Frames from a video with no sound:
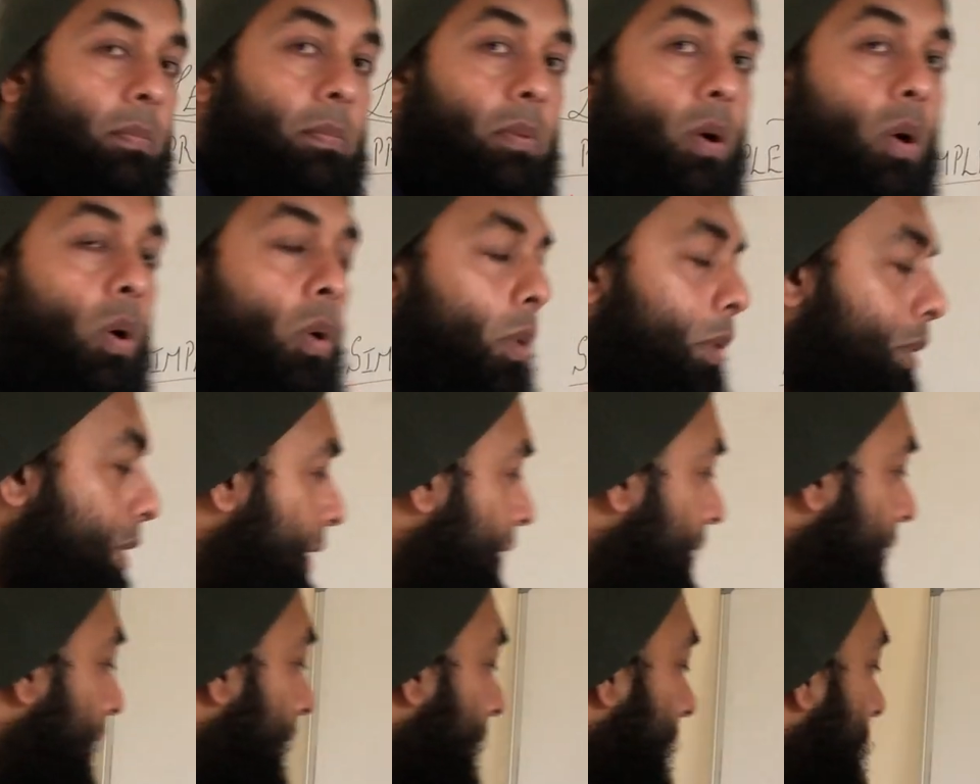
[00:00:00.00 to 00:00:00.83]
board.
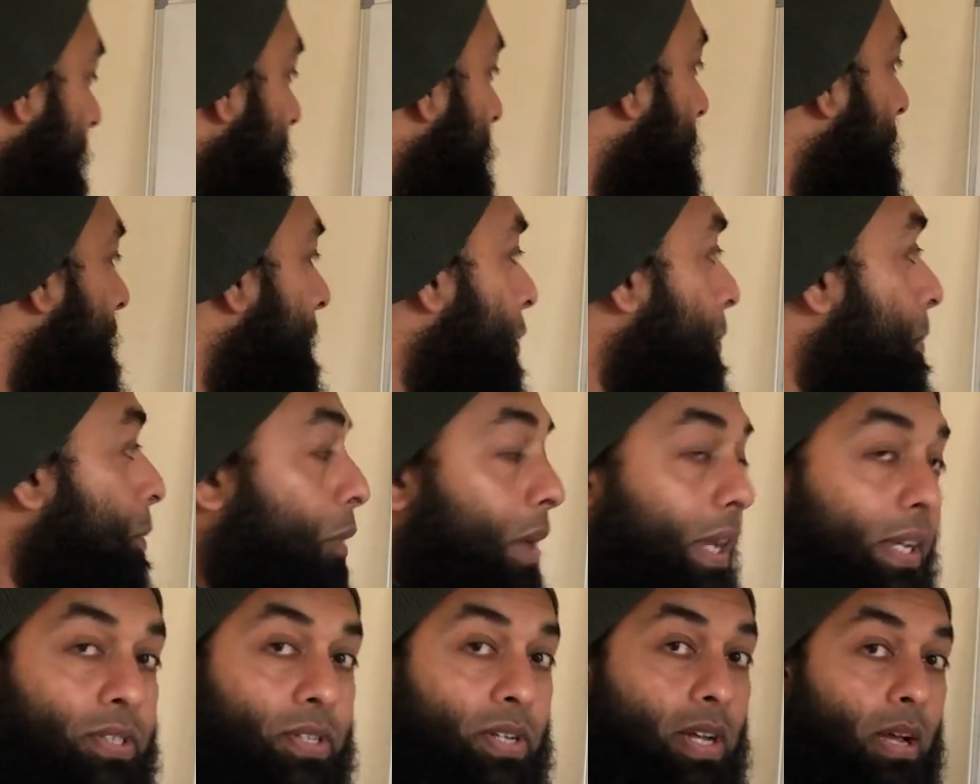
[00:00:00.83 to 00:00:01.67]
I'll give you a few more
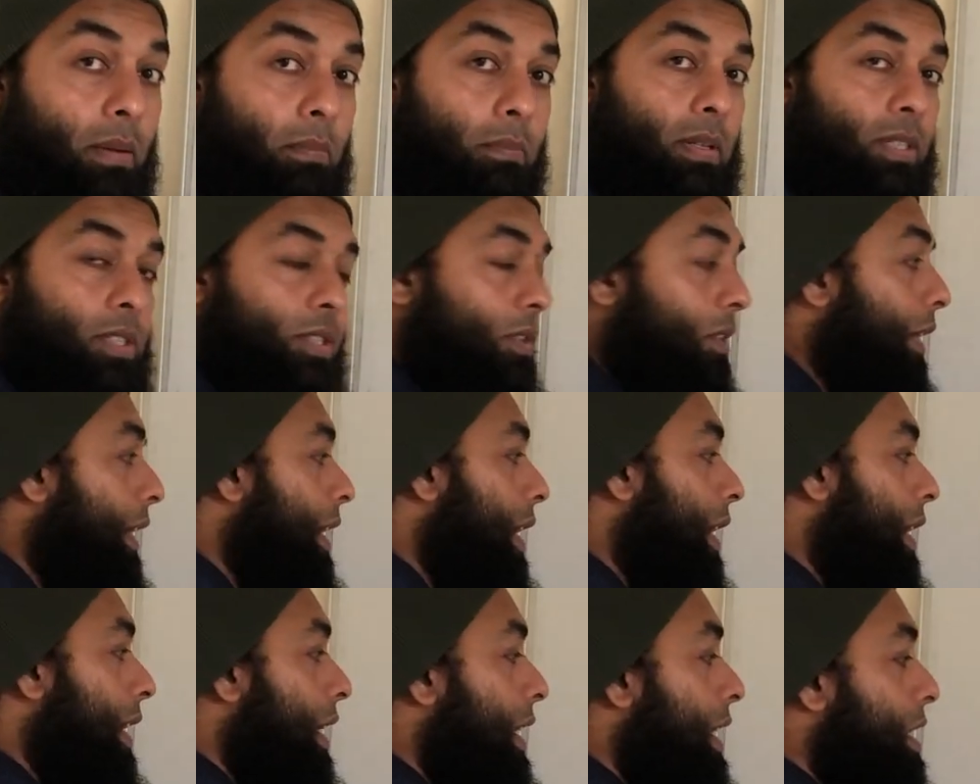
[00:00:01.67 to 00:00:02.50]
examples,
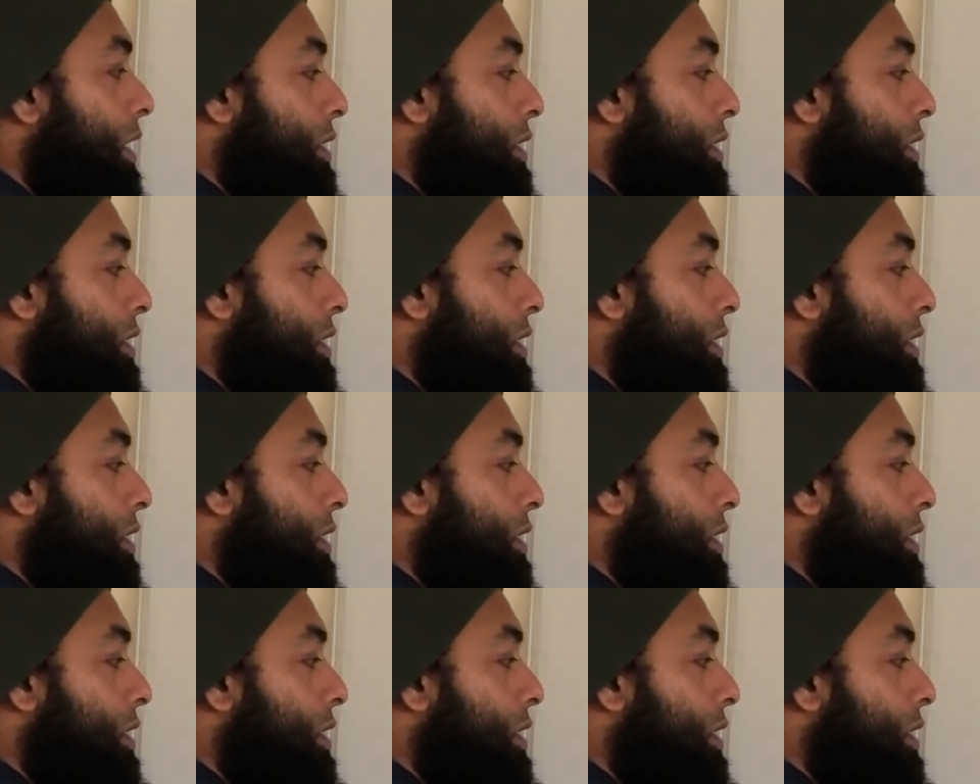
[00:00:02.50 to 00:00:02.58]
okay?